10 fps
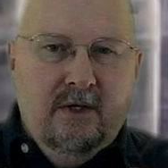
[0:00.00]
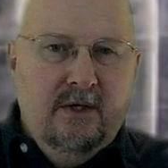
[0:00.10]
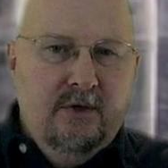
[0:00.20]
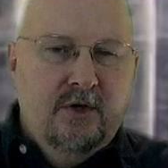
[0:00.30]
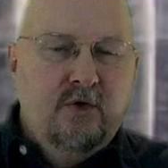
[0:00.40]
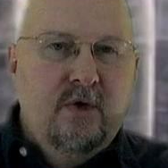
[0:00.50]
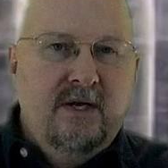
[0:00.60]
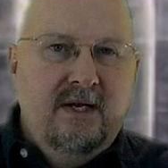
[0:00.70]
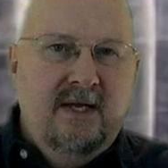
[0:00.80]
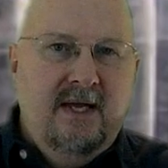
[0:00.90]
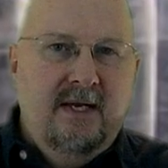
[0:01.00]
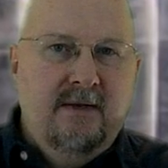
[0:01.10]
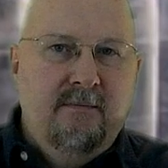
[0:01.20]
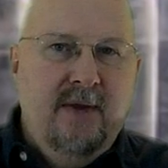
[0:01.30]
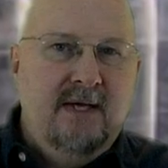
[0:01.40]
you know you're going to
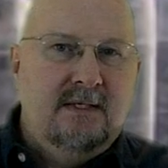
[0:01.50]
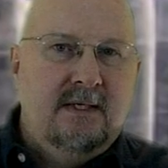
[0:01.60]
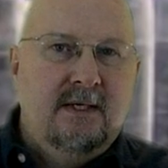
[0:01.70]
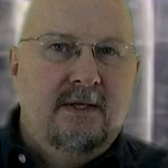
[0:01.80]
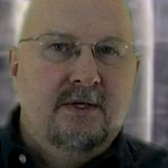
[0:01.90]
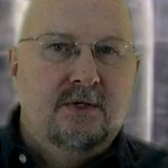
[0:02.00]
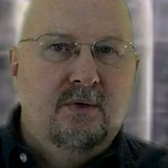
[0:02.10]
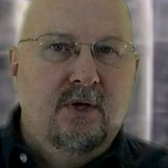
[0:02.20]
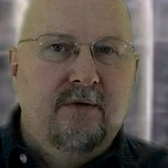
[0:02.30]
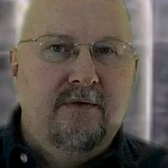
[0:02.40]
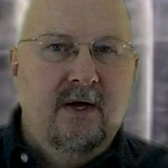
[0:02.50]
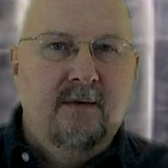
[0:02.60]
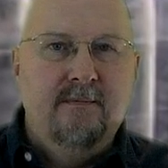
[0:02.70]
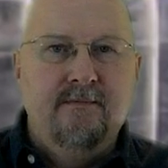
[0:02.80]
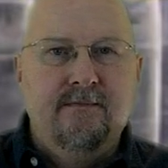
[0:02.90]
need, basically there's a rule of
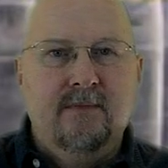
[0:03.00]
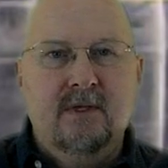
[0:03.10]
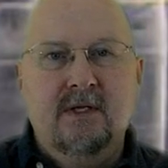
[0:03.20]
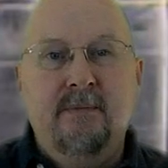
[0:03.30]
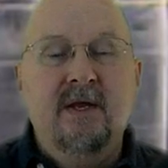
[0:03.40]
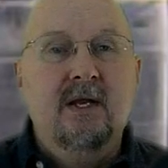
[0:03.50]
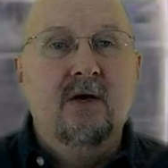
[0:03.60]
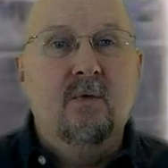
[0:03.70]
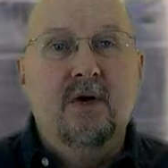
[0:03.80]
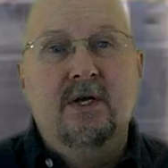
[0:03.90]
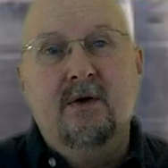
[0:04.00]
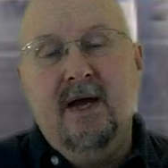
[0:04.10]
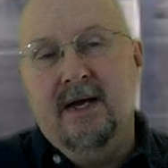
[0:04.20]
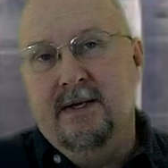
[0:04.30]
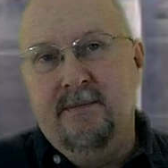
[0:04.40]
thumb, depending on where you're at.